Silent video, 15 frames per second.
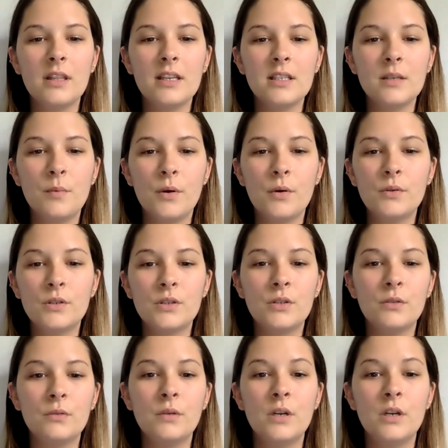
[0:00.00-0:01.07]
they supposed
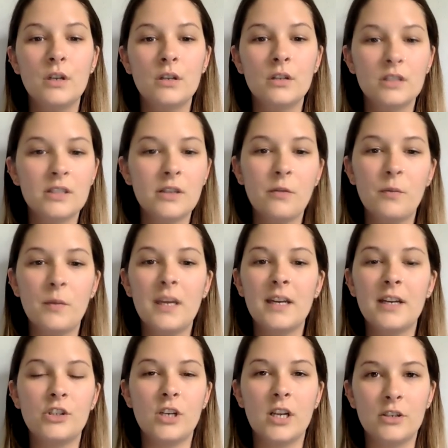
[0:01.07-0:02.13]
to
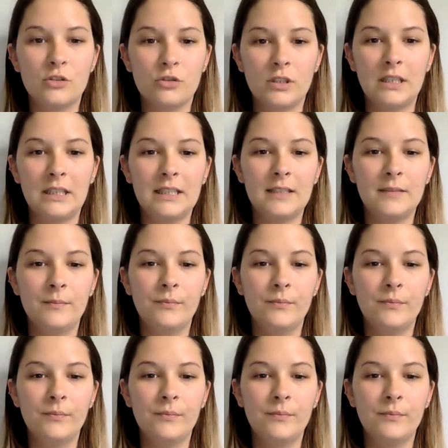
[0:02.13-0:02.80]
self-manage and treat?